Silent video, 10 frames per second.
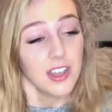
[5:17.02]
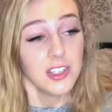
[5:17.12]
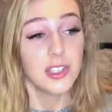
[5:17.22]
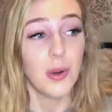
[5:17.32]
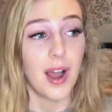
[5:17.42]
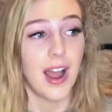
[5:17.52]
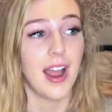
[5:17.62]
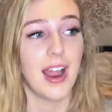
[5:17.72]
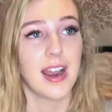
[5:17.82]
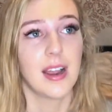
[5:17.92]
So
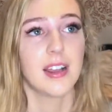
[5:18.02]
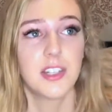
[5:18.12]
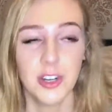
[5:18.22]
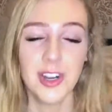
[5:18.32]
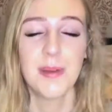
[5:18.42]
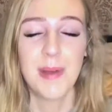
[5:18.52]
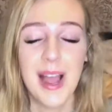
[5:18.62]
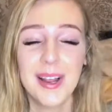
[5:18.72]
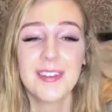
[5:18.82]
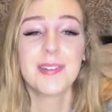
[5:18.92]
I took him
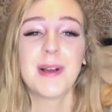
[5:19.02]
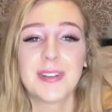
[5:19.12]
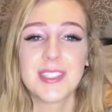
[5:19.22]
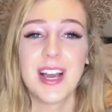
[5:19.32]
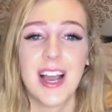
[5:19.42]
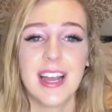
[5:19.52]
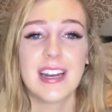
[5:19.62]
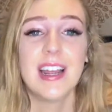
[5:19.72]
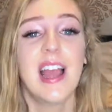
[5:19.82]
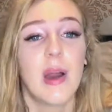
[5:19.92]
back from outside
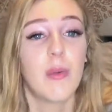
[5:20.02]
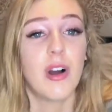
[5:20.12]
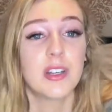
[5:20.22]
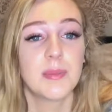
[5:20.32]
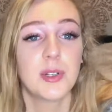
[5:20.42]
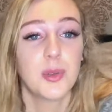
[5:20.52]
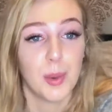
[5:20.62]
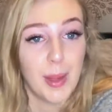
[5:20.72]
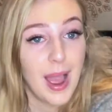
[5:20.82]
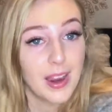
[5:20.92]
and walked him to the
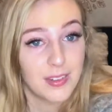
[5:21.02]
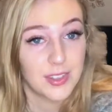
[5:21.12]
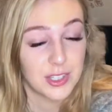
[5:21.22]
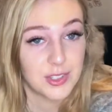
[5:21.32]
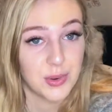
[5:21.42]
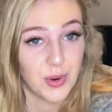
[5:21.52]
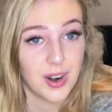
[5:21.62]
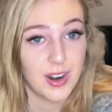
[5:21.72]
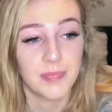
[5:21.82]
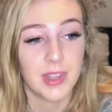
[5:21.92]
back of the store.